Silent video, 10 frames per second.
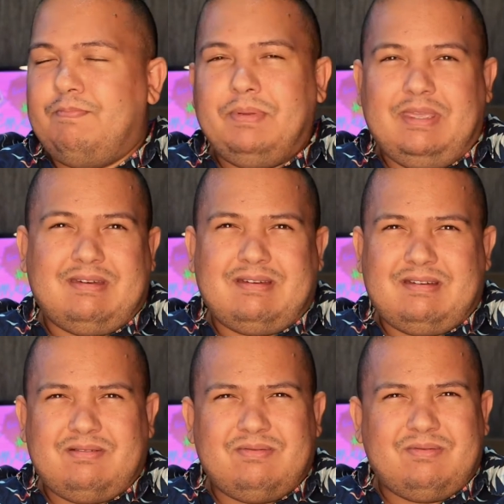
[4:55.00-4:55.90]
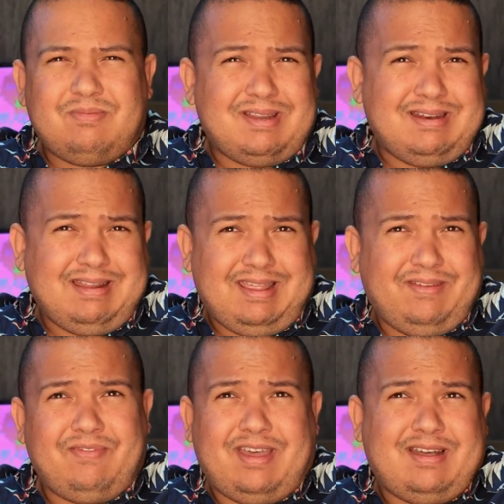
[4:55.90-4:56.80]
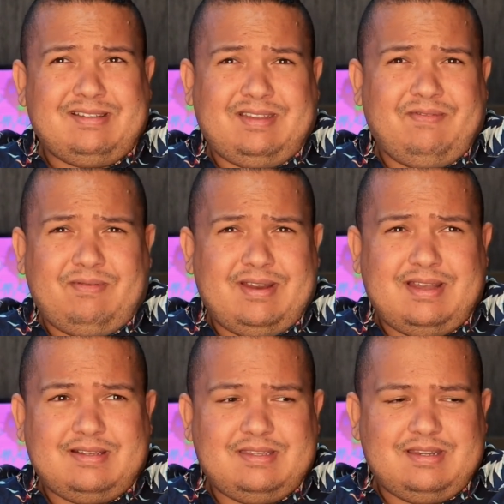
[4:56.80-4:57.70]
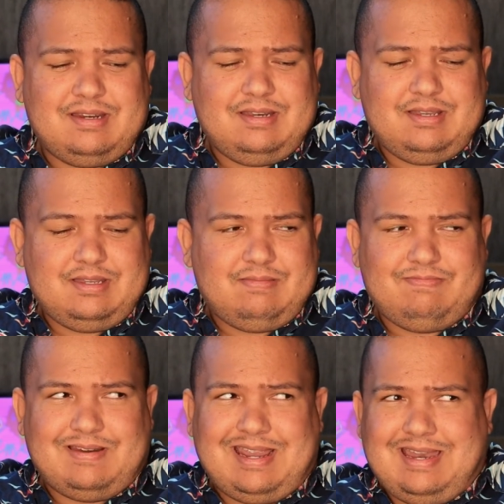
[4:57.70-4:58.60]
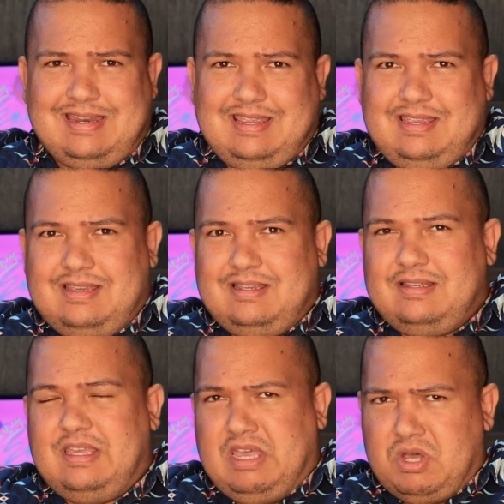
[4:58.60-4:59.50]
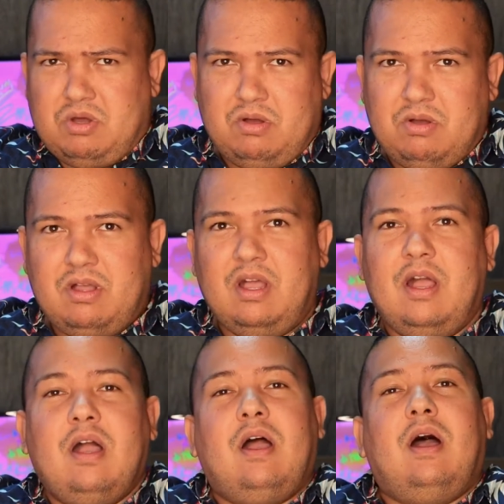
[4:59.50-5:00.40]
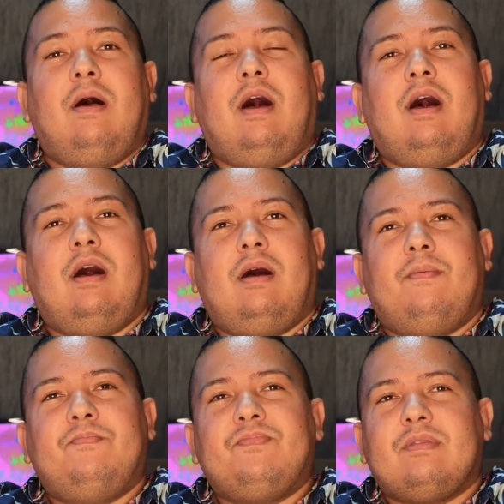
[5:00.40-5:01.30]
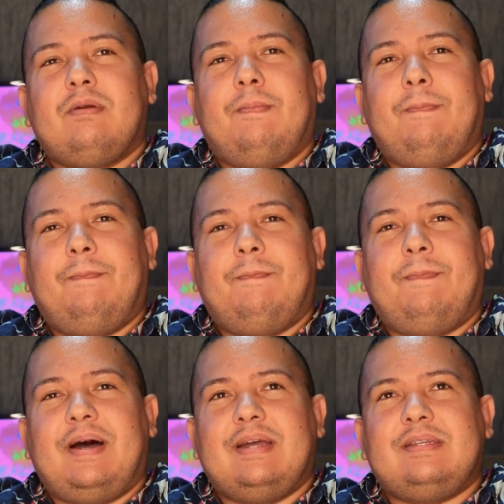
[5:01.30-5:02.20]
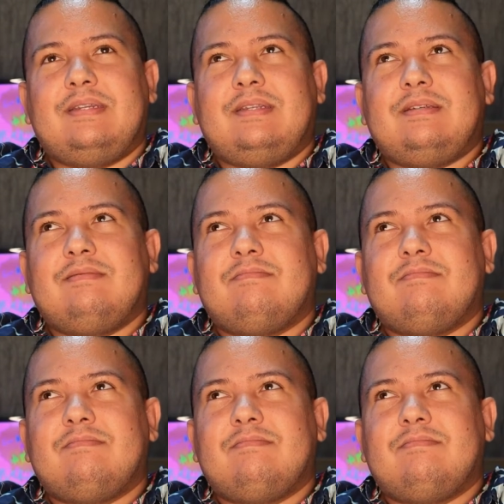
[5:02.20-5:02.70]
beer or whatever else everyone else drinks, brandy, ale. But